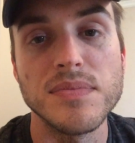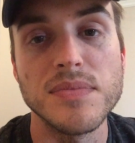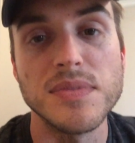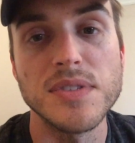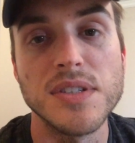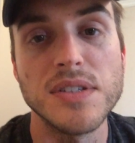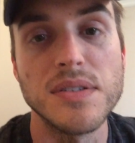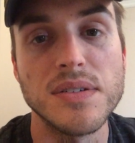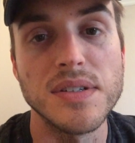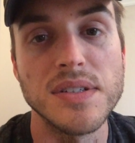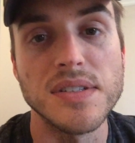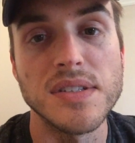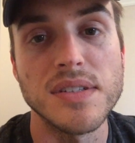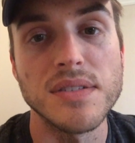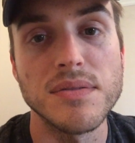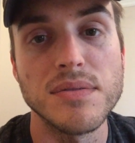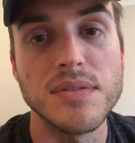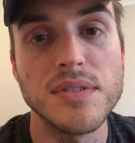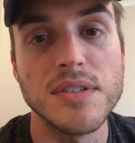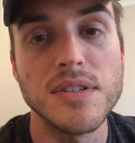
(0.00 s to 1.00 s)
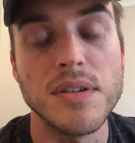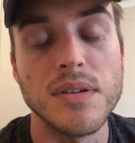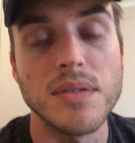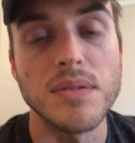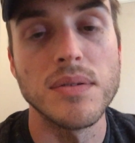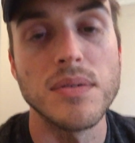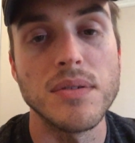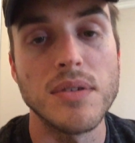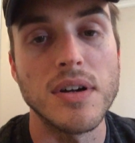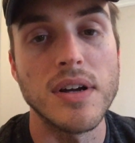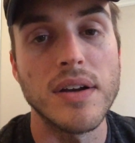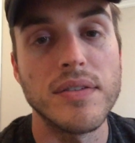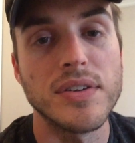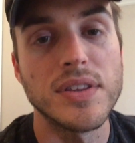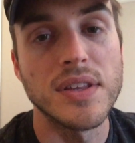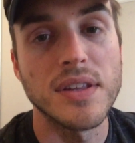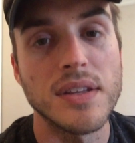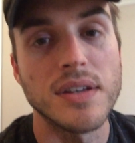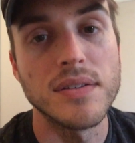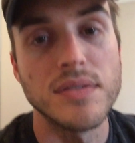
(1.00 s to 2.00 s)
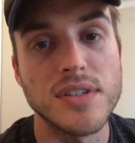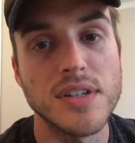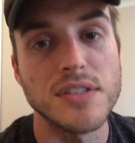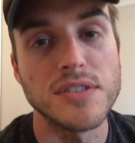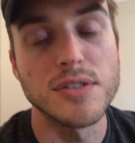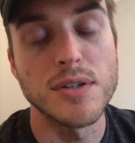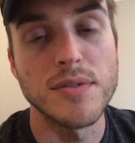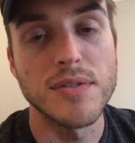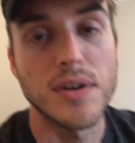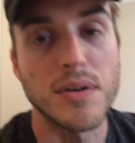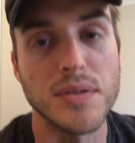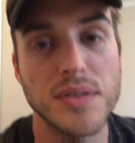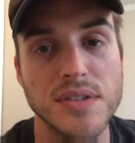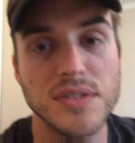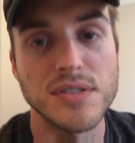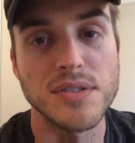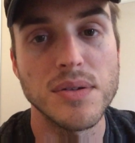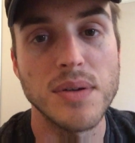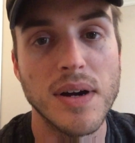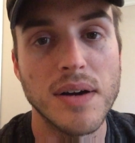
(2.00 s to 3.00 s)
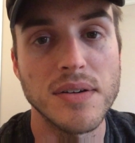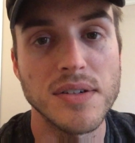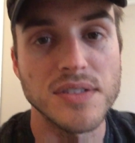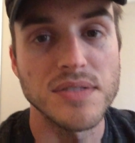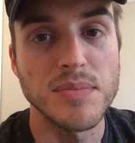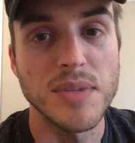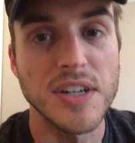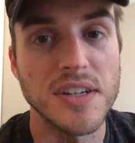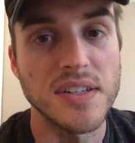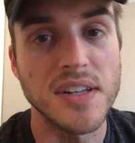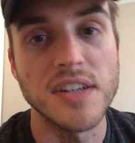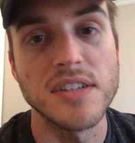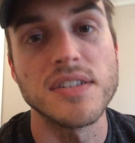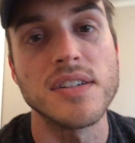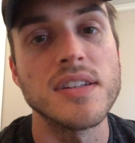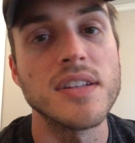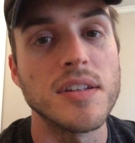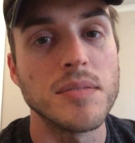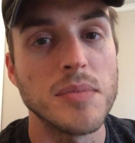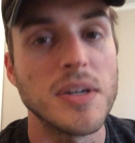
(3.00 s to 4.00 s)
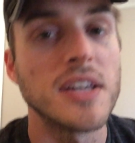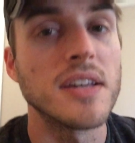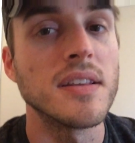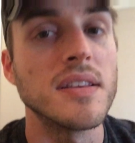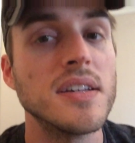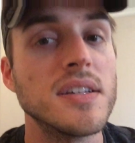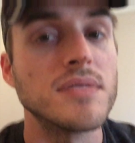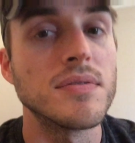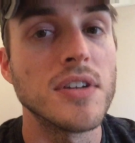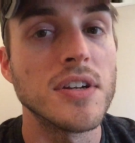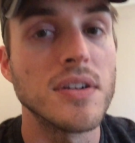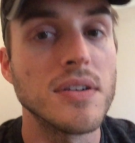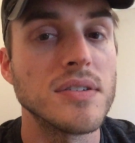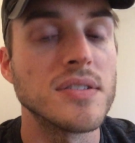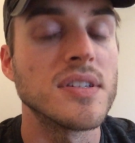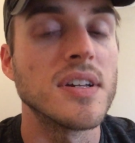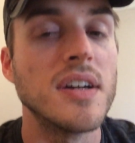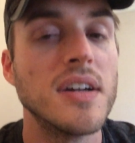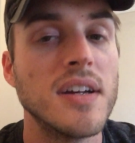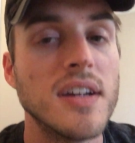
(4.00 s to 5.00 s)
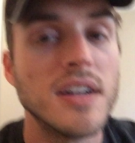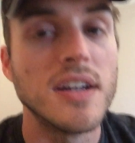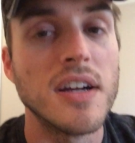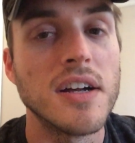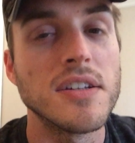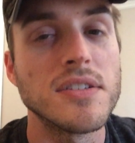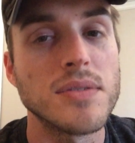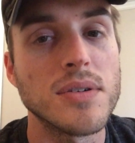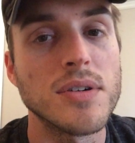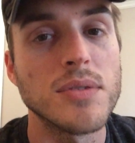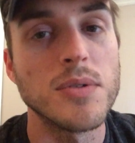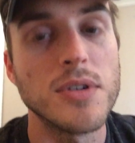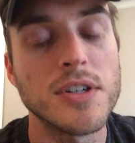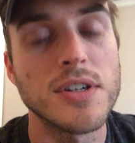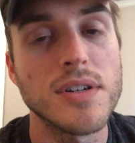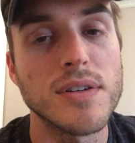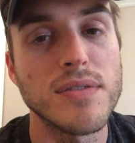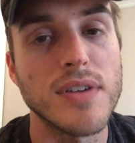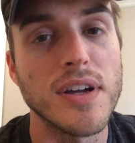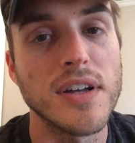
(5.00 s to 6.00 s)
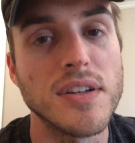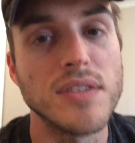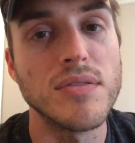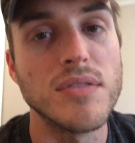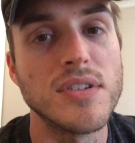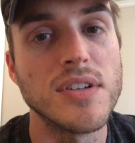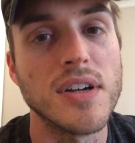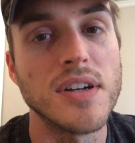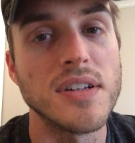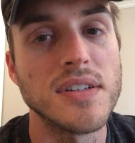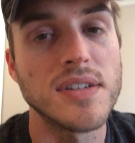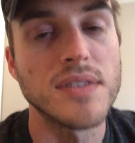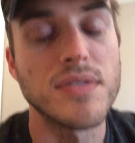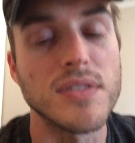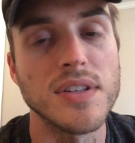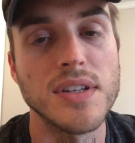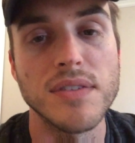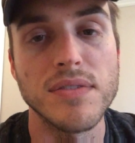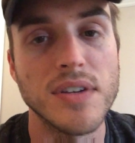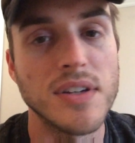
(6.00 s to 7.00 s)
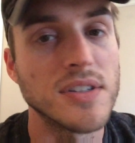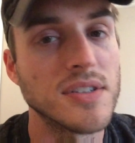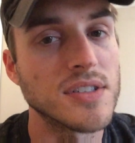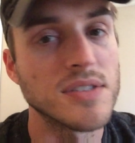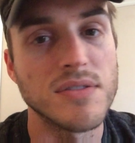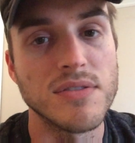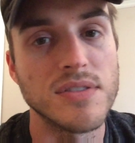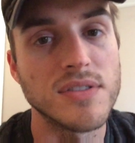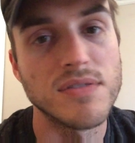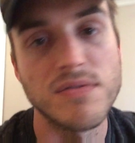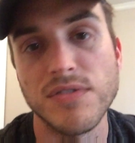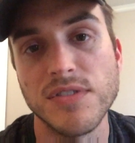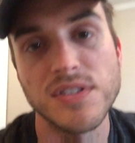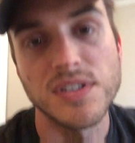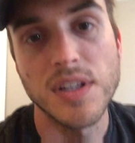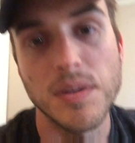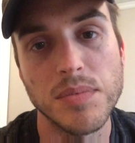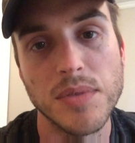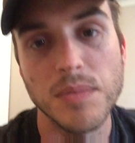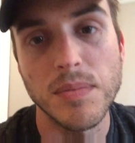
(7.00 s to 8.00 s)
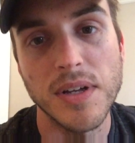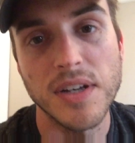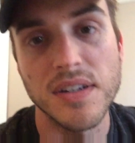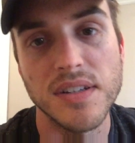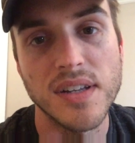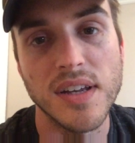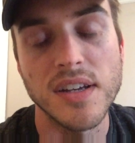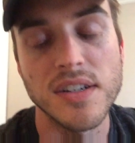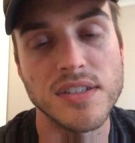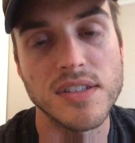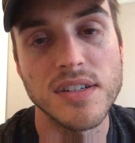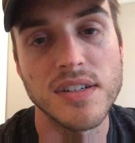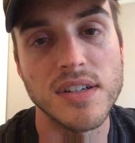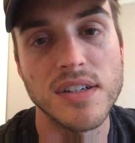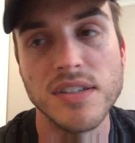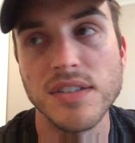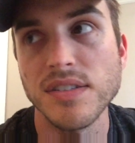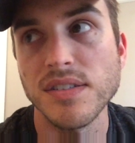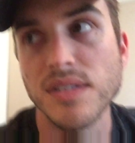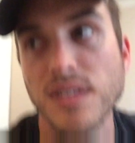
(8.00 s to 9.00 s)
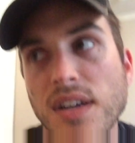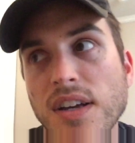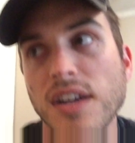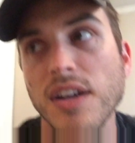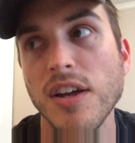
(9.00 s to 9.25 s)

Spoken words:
series, everything that I've done so far with this 2 hours of meditation and then making these videos. I sort of wonder if I had done it differently, if I just skipped the meditation and just